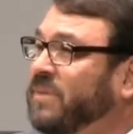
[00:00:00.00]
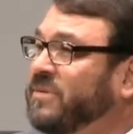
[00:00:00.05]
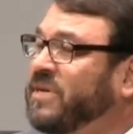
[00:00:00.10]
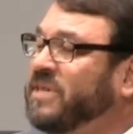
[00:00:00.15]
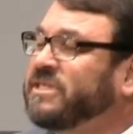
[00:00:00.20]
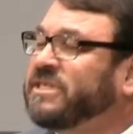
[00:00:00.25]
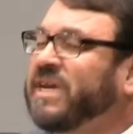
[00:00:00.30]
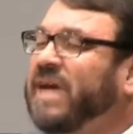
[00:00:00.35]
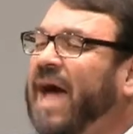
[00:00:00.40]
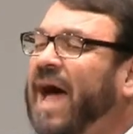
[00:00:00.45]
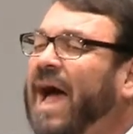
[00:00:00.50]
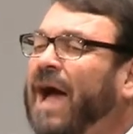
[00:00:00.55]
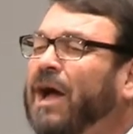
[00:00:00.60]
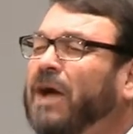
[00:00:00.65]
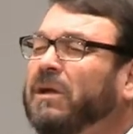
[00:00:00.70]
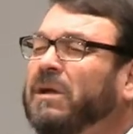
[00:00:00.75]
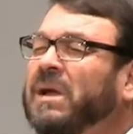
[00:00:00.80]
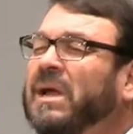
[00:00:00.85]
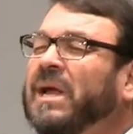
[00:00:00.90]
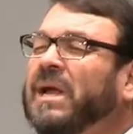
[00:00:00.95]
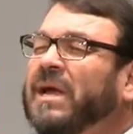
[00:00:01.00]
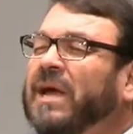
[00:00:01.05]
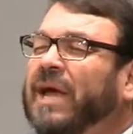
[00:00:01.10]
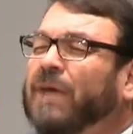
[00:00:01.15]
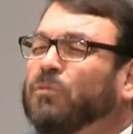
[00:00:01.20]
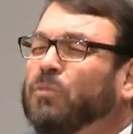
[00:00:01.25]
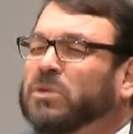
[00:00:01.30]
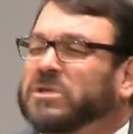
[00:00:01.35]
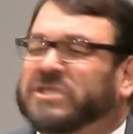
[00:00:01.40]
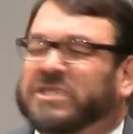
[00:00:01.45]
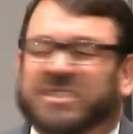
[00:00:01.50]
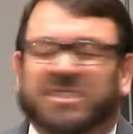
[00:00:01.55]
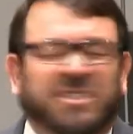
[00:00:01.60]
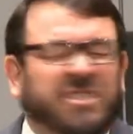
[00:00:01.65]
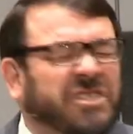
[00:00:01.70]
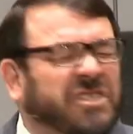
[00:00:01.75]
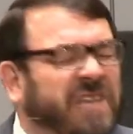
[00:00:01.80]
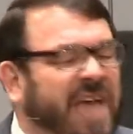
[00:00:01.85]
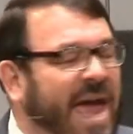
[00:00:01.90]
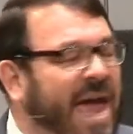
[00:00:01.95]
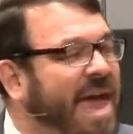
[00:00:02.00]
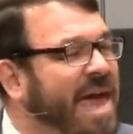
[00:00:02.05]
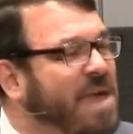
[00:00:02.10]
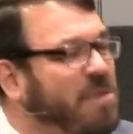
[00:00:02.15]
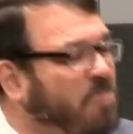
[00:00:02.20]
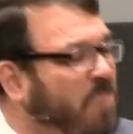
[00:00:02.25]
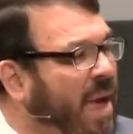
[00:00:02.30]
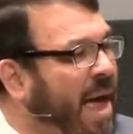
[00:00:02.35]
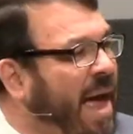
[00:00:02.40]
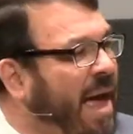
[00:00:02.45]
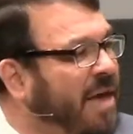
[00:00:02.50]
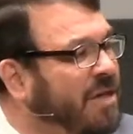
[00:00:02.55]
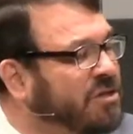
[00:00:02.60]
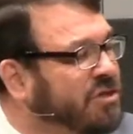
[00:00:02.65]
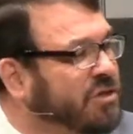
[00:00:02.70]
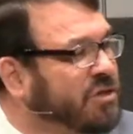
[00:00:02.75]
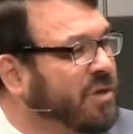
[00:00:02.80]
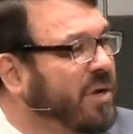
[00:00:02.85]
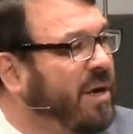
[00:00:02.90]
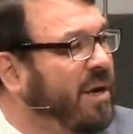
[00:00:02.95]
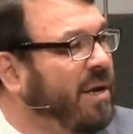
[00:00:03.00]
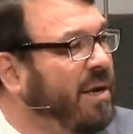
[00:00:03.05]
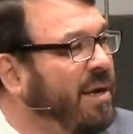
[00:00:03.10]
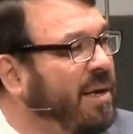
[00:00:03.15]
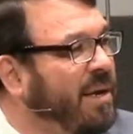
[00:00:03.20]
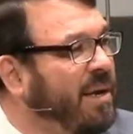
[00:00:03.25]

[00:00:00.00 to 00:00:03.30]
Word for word: This guy was his second pastorate.